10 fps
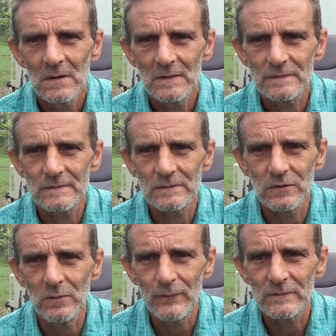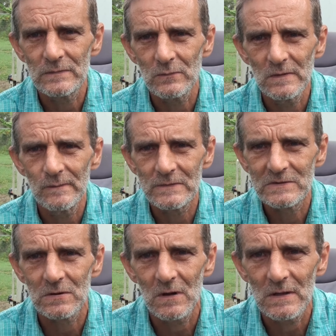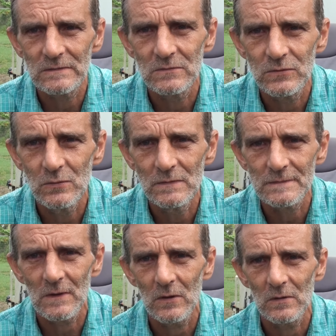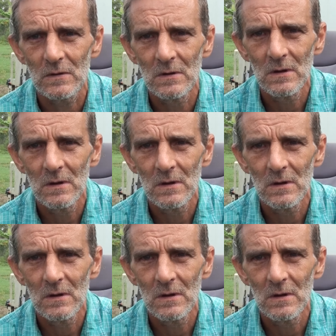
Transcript: It's stupid to even try to do so